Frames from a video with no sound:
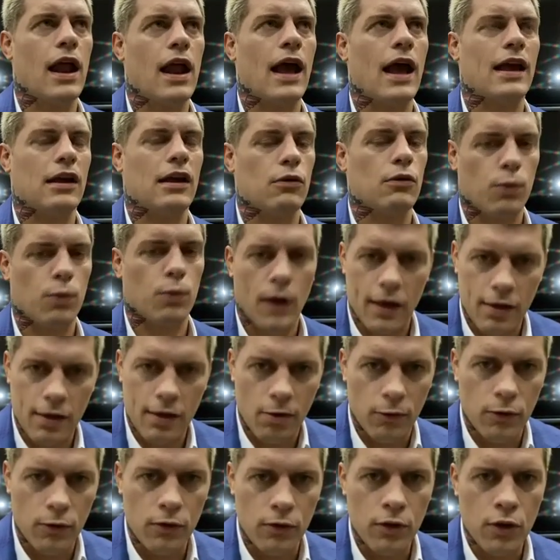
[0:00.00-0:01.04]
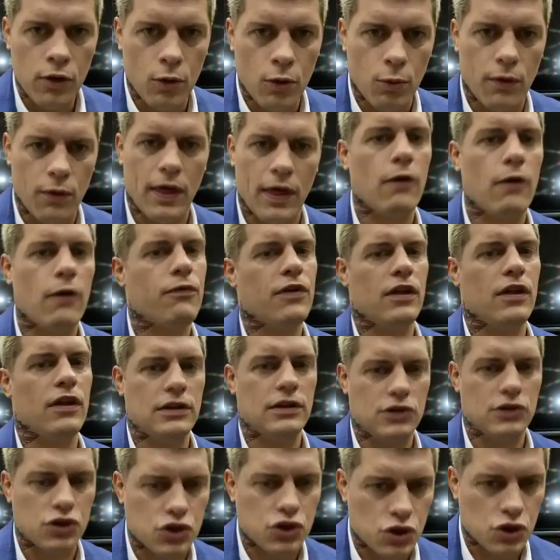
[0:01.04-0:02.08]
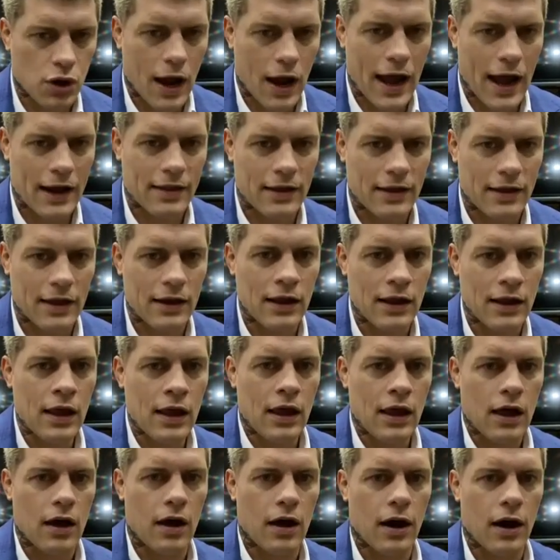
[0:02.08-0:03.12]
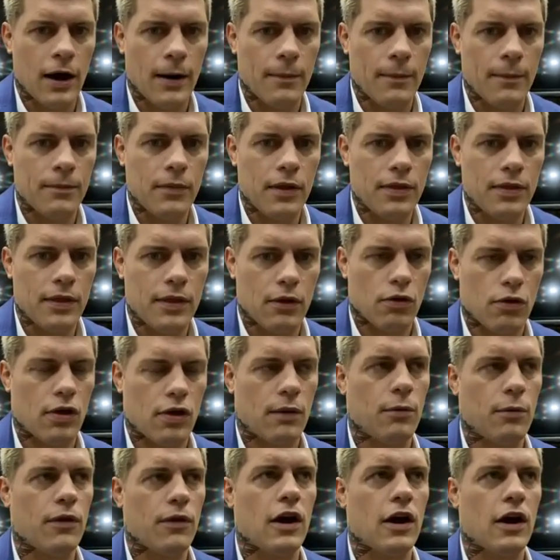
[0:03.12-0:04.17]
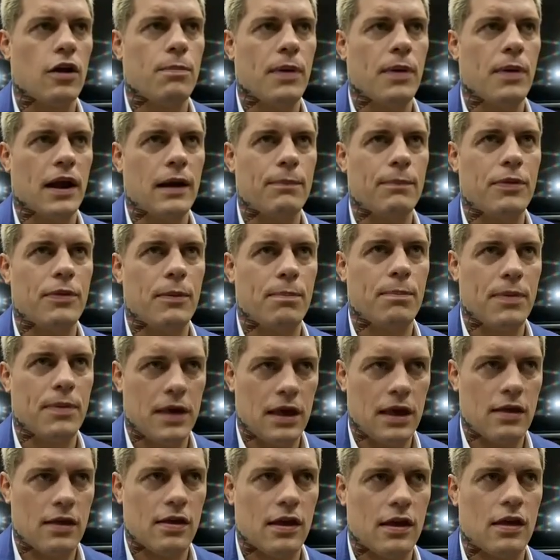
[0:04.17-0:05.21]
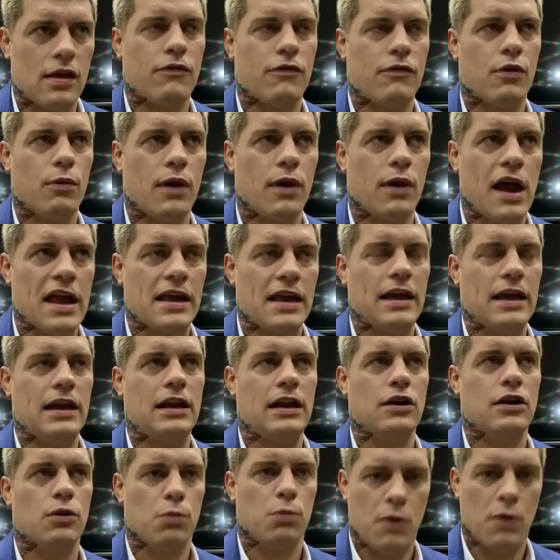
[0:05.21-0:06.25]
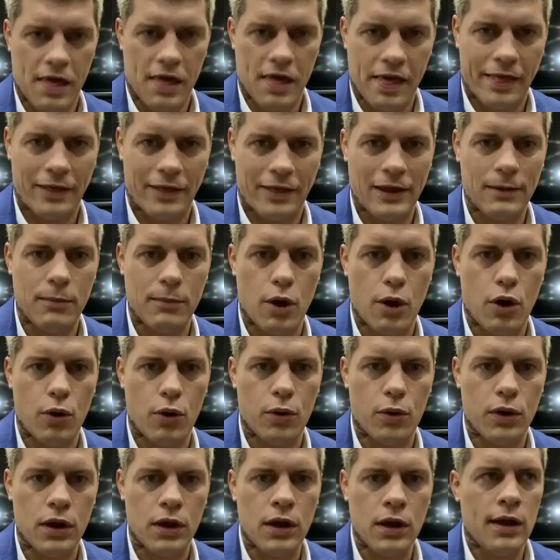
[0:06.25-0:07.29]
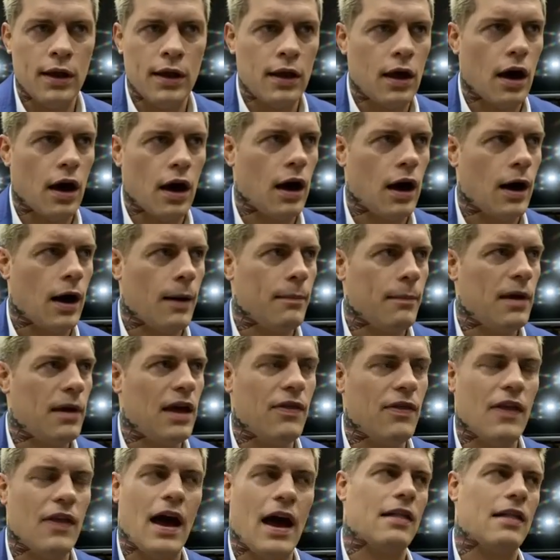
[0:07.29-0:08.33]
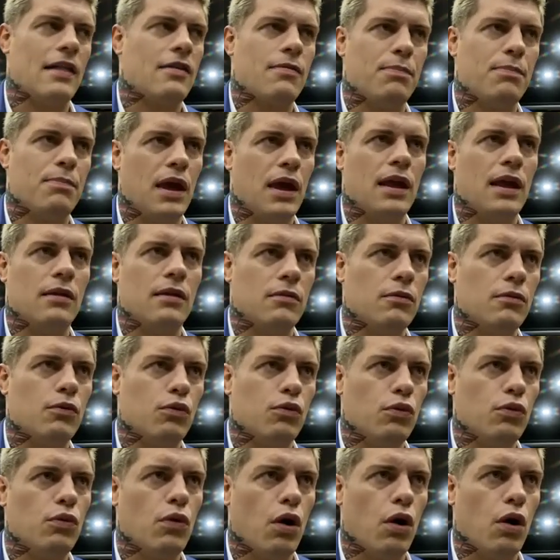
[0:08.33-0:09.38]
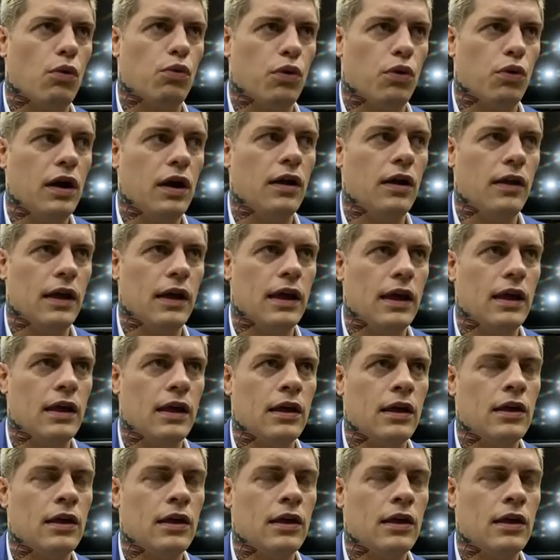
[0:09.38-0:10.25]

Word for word: can wrestle without feeling distracted. Hmm. Um, there's someone there to pick up the pieces for when I get into wrestling mode um, and that's been really